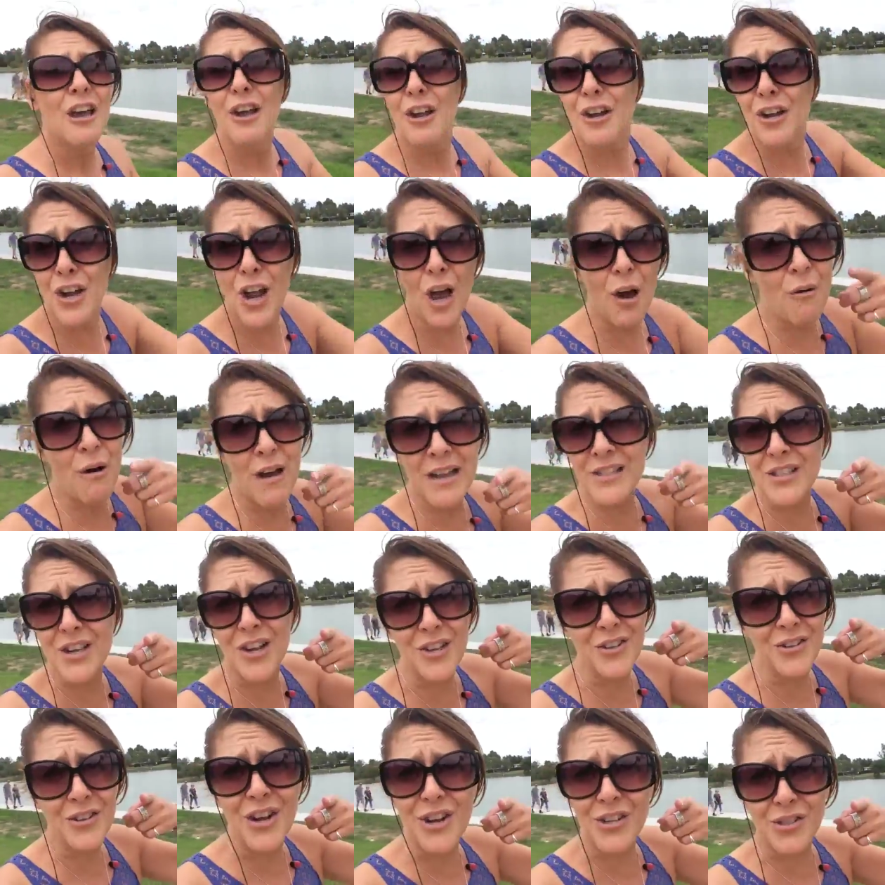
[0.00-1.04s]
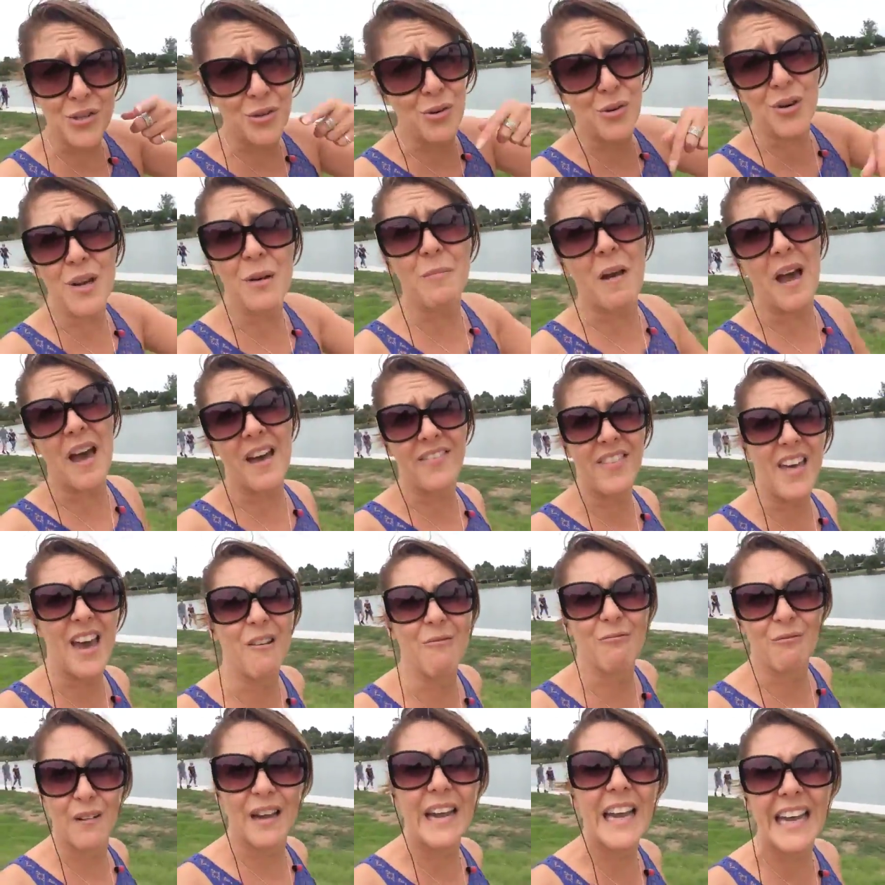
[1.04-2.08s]
No, I don't not talk about
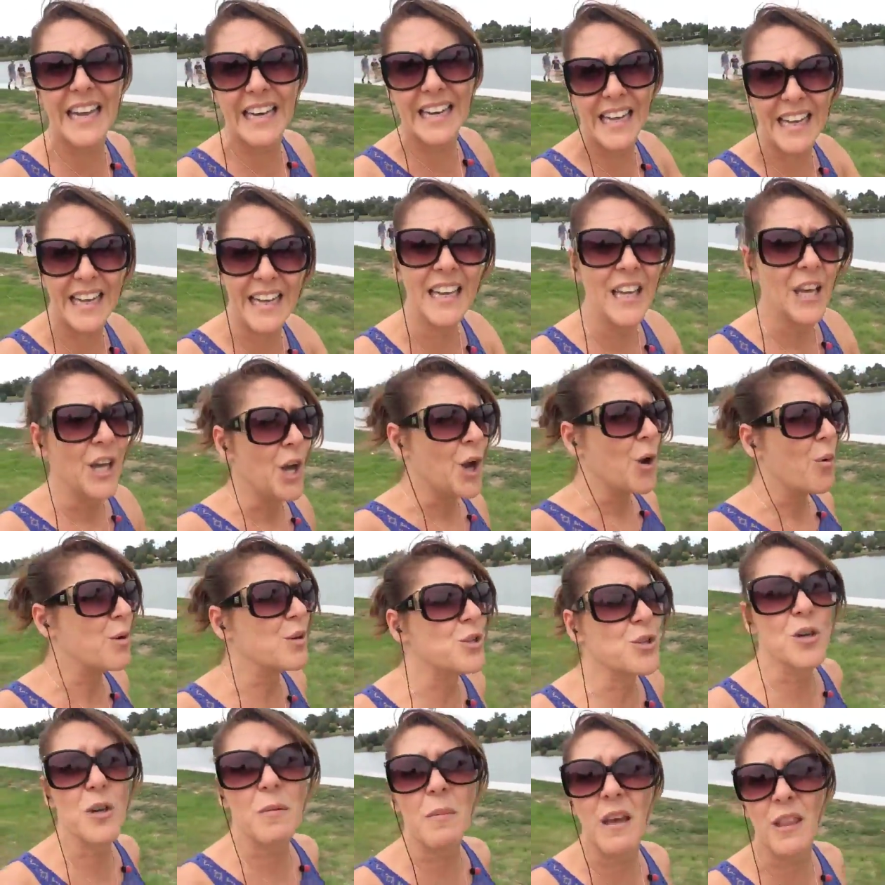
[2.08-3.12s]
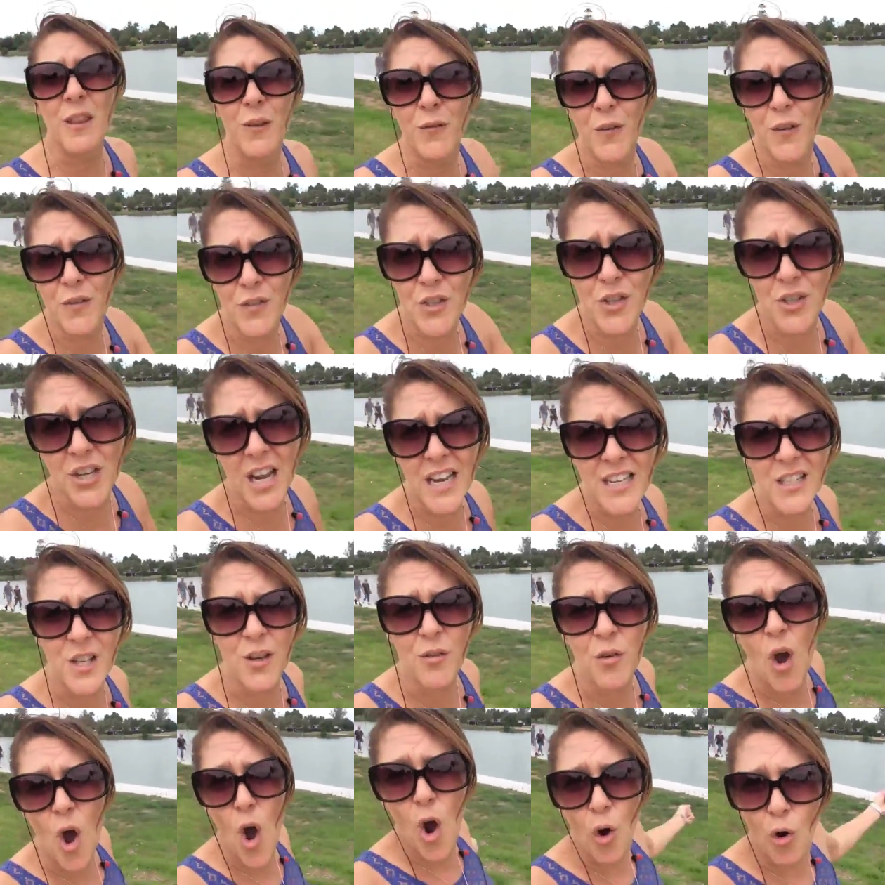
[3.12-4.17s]
that really. We talk about the 50 shades
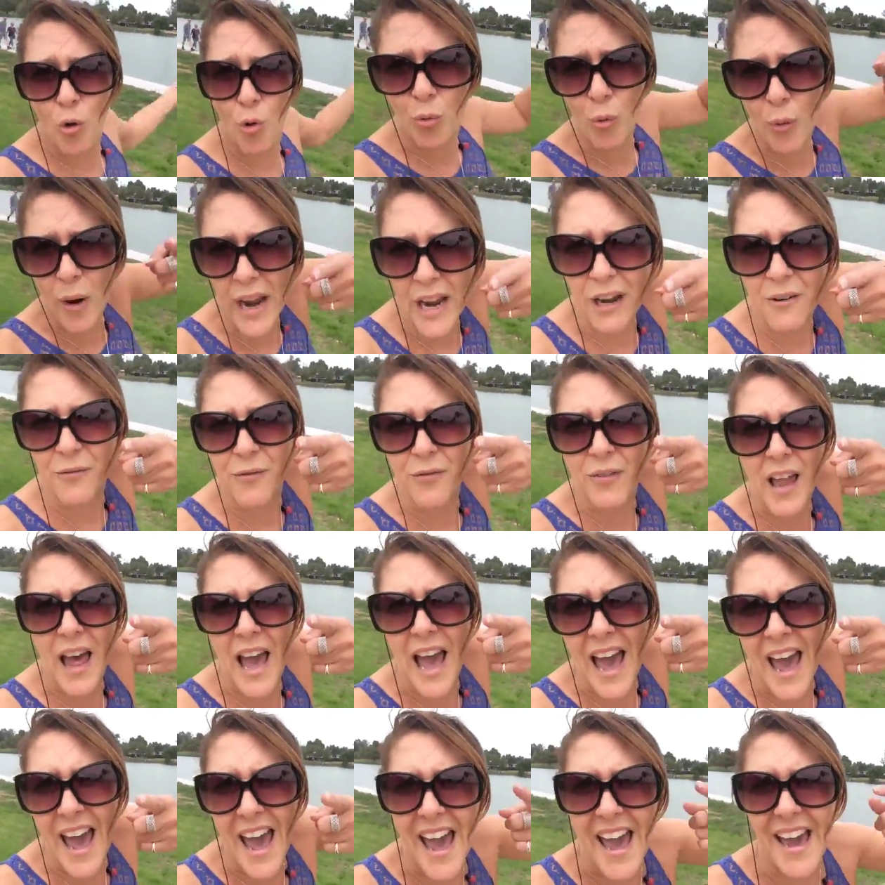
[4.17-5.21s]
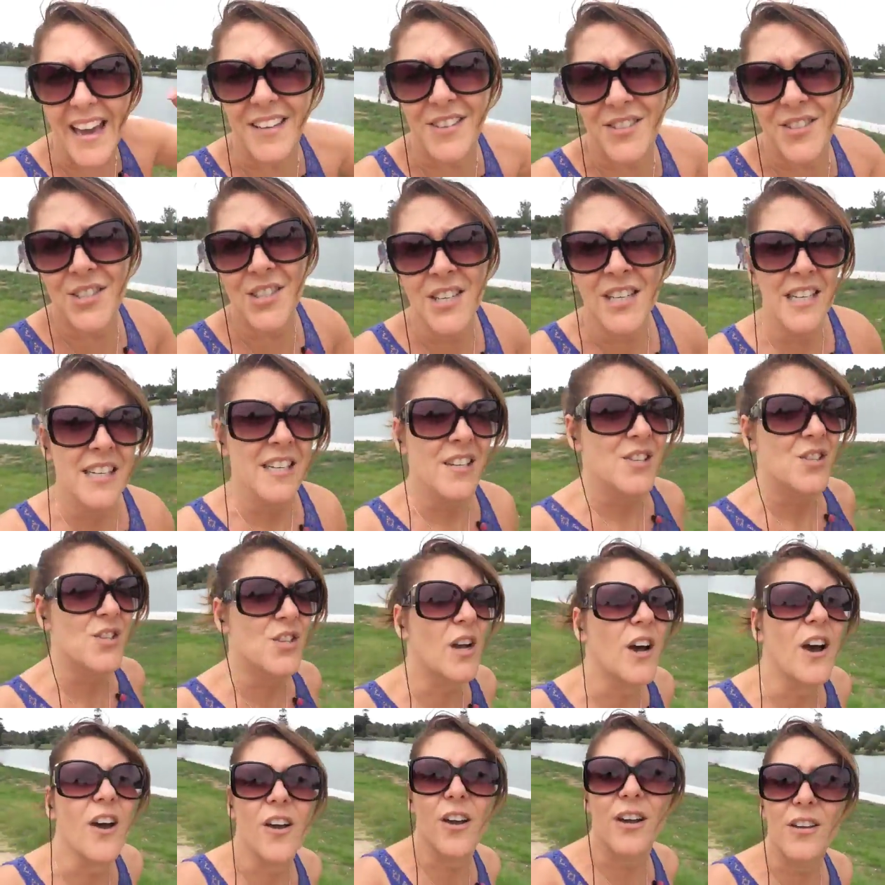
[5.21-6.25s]
of red flags.
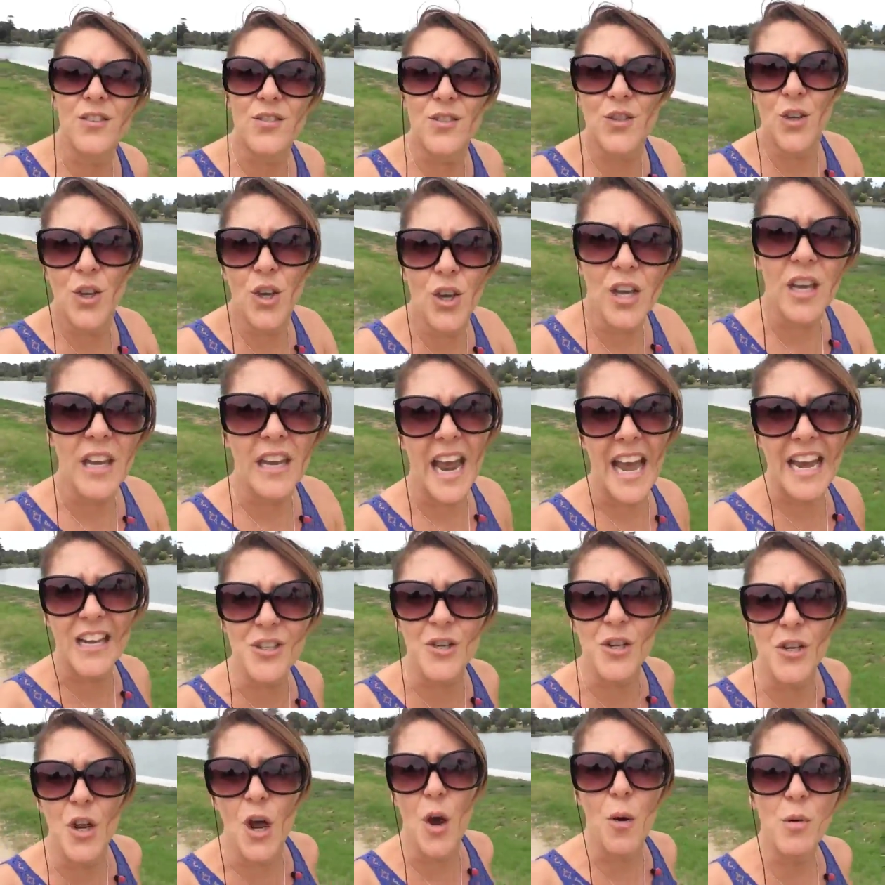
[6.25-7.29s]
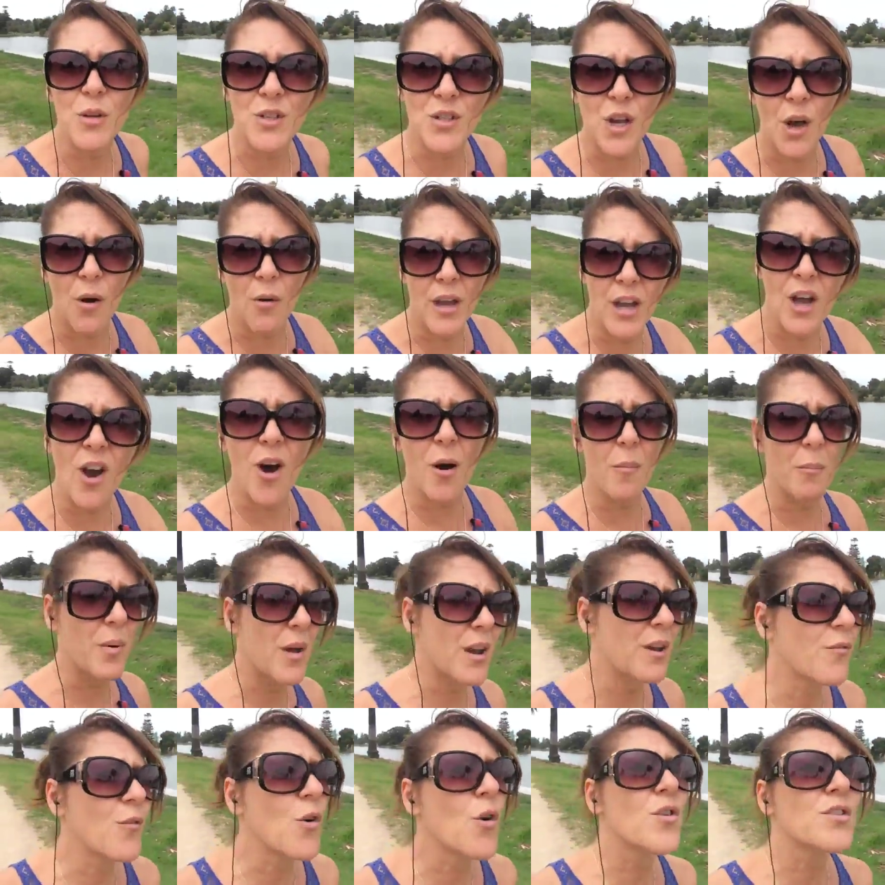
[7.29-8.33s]
So, so you can actually know what's going on.
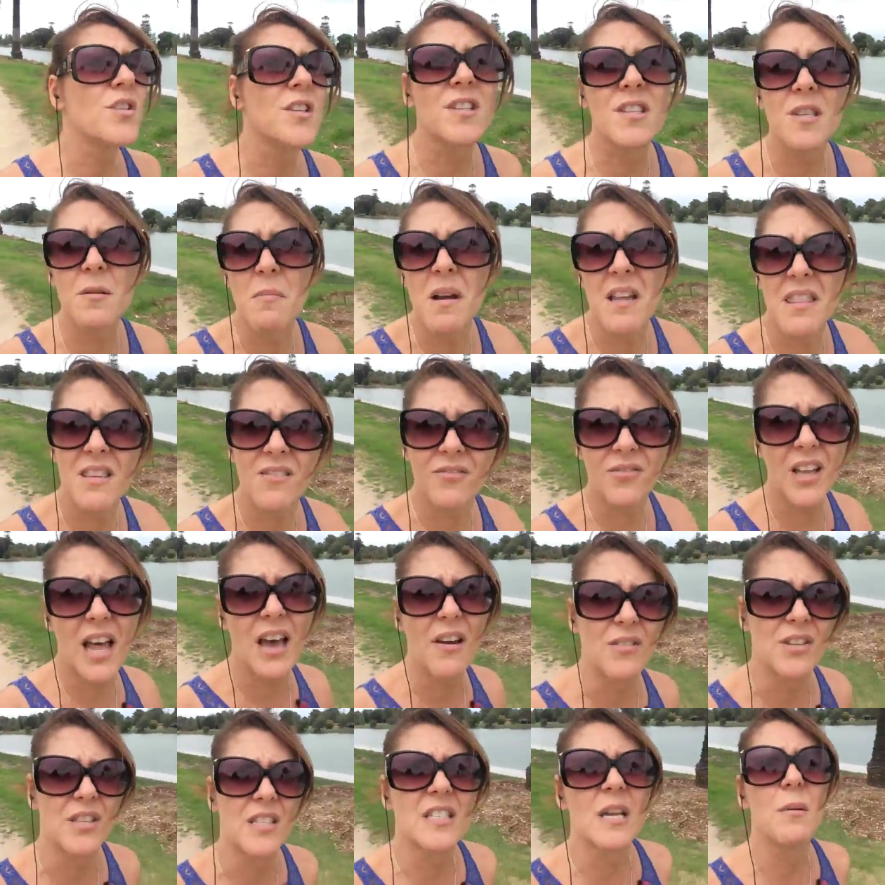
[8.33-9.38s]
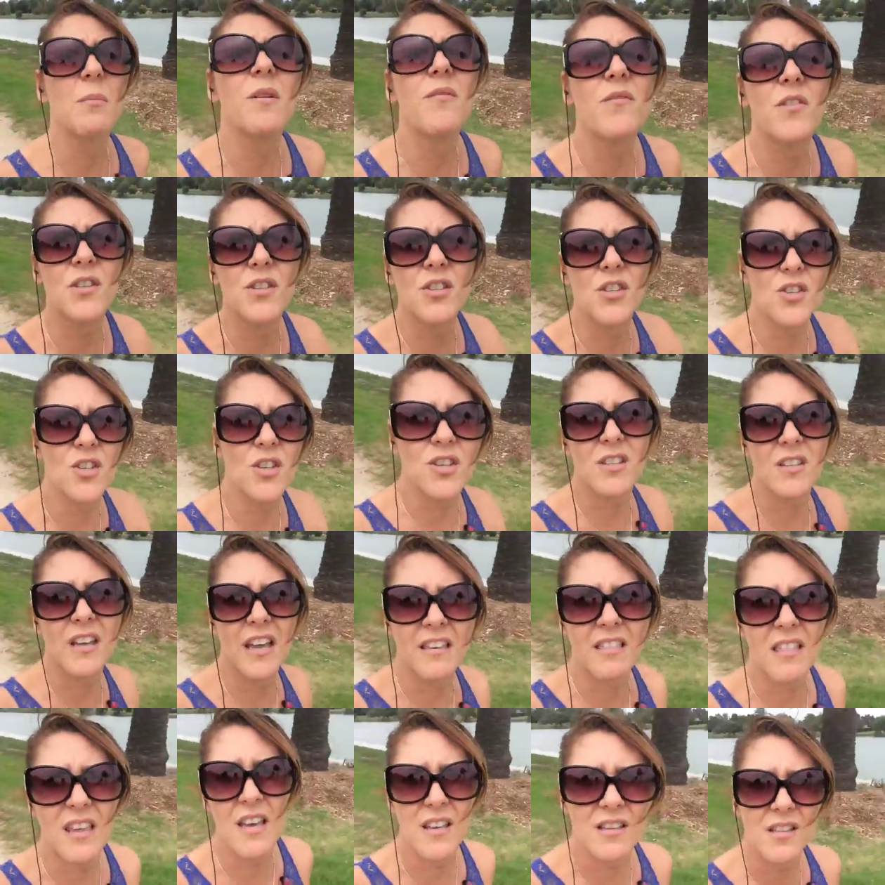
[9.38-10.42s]
But of course it's a month of love and some of us are just
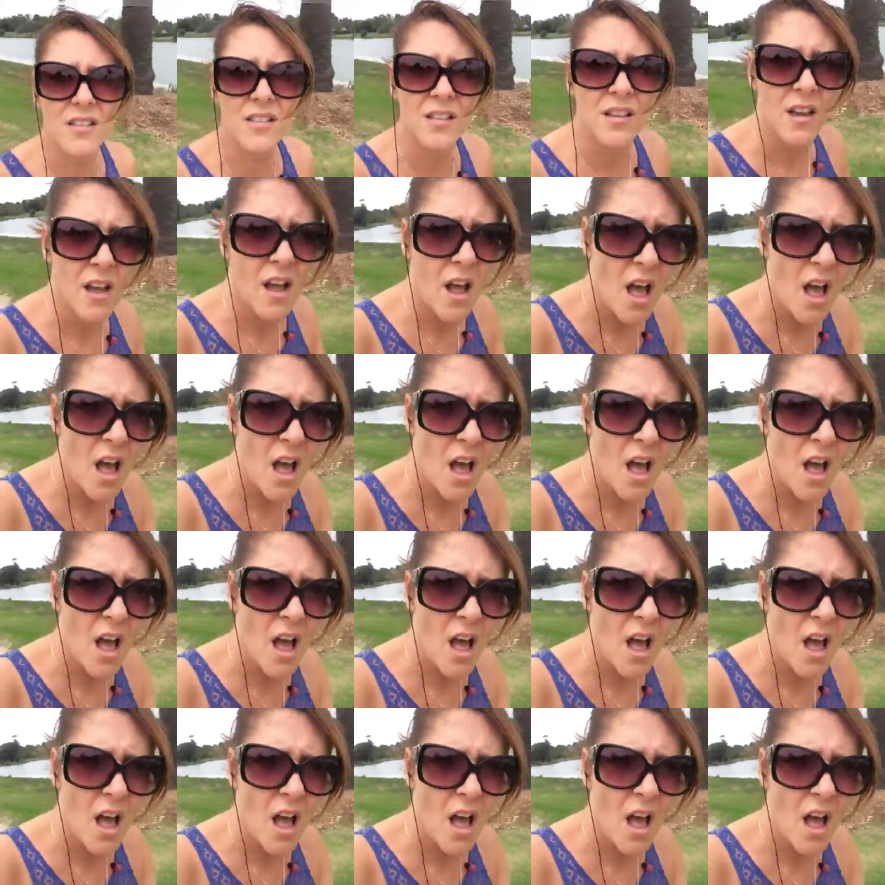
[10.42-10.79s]
like this.